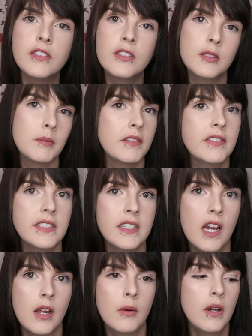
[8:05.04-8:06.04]
to doing my
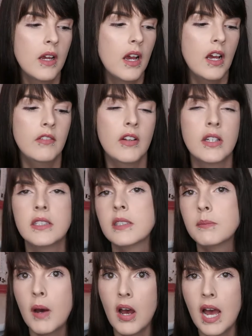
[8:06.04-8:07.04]
video of like the
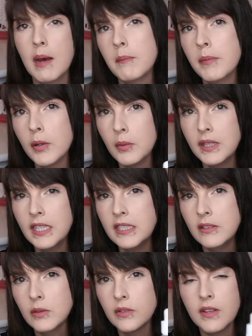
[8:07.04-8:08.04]
spa hamper with
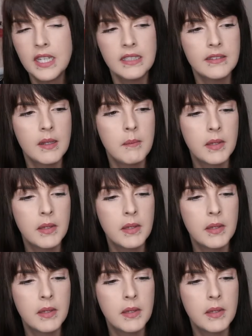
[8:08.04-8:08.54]
these sorts of things in,